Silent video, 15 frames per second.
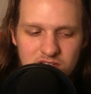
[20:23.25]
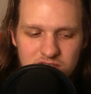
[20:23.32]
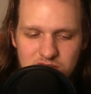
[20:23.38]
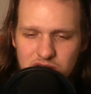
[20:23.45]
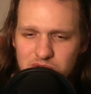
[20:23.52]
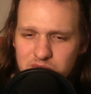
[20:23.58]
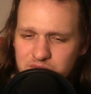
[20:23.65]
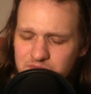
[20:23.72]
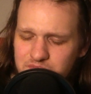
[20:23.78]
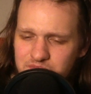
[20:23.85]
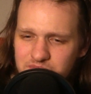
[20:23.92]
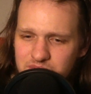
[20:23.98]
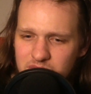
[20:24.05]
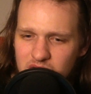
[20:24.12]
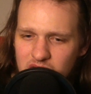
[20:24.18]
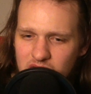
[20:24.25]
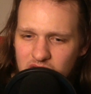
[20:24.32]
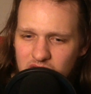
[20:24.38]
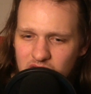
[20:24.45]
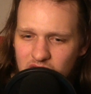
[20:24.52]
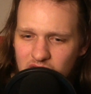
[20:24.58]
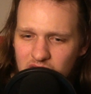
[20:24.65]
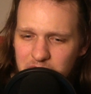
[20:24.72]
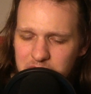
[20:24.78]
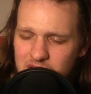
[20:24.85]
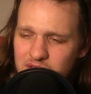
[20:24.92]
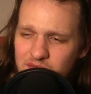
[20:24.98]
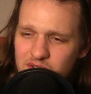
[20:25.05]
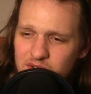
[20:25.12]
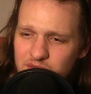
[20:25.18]
Two,
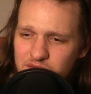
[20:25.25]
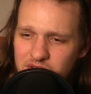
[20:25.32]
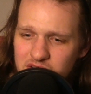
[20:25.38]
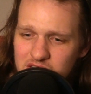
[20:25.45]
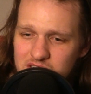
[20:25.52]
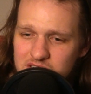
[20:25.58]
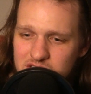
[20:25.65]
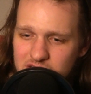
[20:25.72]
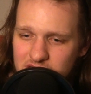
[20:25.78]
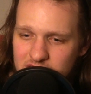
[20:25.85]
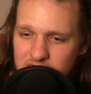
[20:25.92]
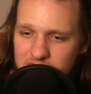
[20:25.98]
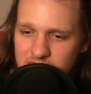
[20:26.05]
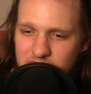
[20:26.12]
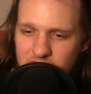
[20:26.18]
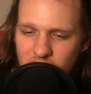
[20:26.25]
even if it is clean,